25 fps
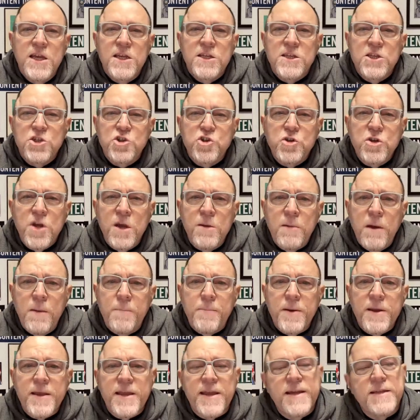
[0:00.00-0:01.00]
did you come
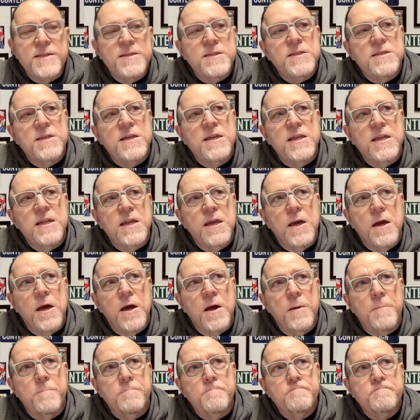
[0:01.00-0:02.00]
up against any,
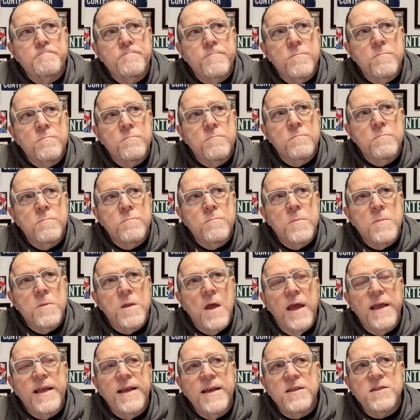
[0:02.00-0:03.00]

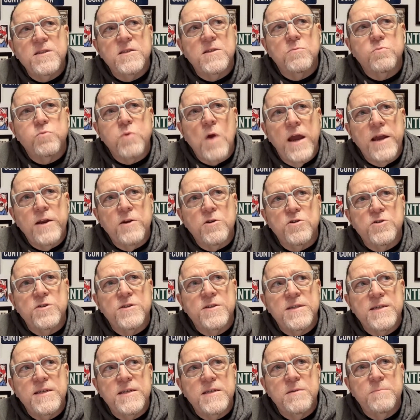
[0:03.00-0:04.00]
I guess the
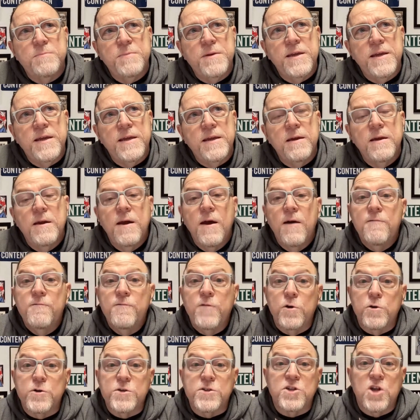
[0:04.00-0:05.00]
writers tend to be
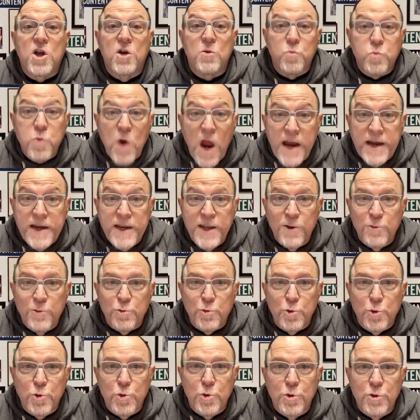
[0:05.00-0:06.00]
focused on writing
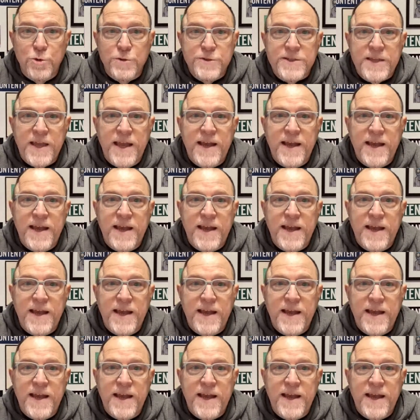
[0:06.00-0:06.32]
rules,